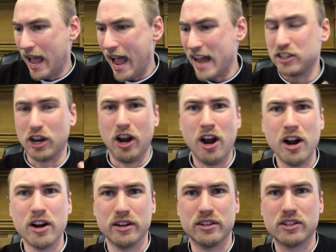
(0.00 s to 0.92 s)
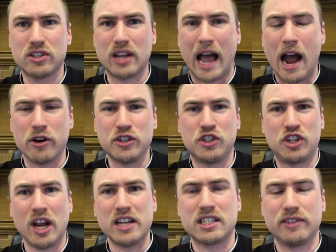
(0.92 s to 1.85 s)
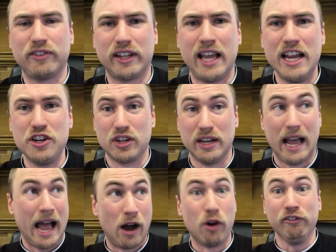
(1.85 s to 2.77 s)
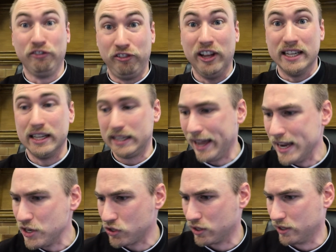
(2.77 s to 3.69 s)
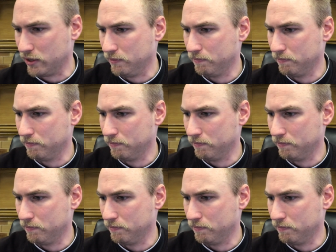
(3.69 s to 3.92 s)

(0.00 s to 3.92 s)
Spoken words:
and earns our justification, our vindication.